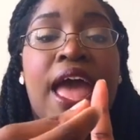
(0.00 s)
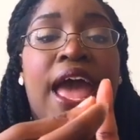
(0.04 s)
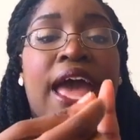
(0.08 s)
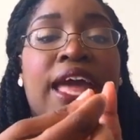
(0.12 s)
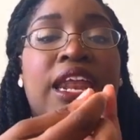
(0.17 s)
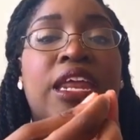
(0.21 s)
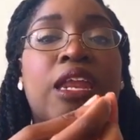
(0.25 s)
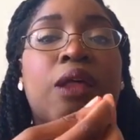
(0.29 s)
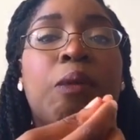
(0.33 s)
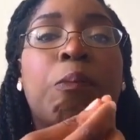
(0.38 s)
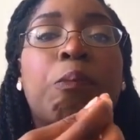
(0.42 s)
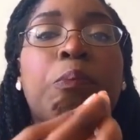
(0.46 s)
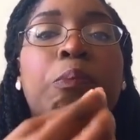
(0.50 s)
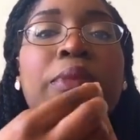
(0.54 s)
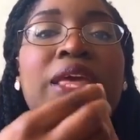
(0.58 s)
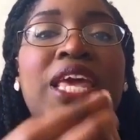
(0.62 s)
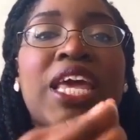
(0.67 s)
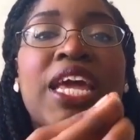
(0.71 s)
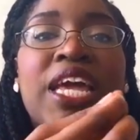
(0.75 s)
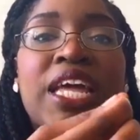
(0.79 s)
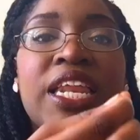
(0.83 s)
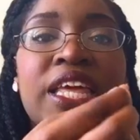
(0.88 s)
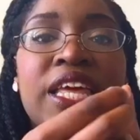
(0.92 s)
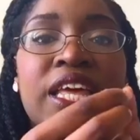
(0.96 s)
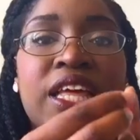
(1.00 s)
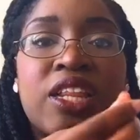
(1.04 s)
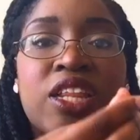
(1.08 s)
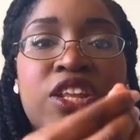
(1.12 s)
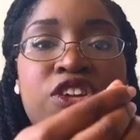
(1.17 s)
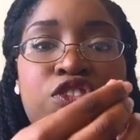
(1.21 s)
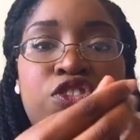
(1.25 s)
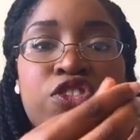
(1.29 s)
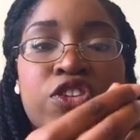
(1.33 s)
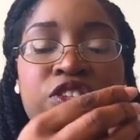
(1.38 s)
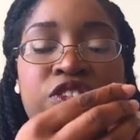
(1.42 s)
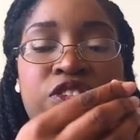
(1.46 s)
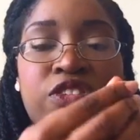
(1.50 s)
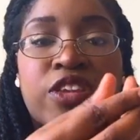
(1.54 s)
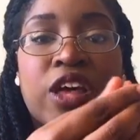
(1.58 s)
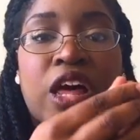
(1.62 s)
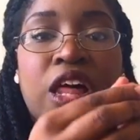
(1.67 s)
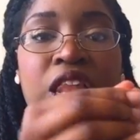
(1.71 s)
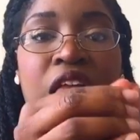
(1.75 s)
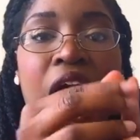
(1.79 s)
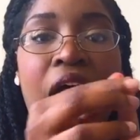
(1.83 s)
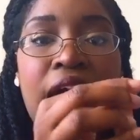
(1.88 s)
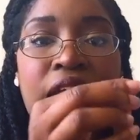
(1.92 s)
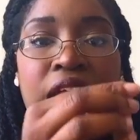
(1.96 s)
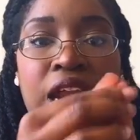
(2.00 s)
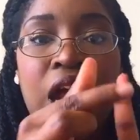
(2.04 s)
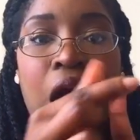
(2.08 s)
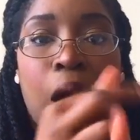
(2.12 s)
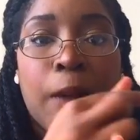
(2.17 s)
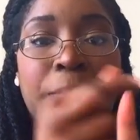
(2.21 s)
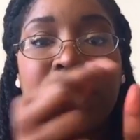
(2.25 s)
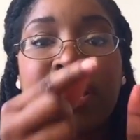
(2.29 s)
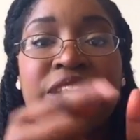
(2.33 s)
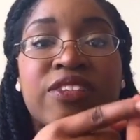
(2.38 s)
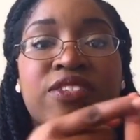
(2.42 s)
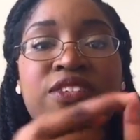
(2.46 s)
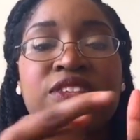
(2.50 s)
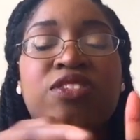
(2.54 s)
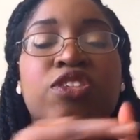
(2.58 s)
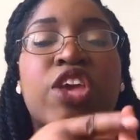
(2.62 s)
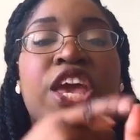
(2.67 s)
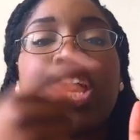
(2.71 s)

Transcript: and it immediately starts to clot it up because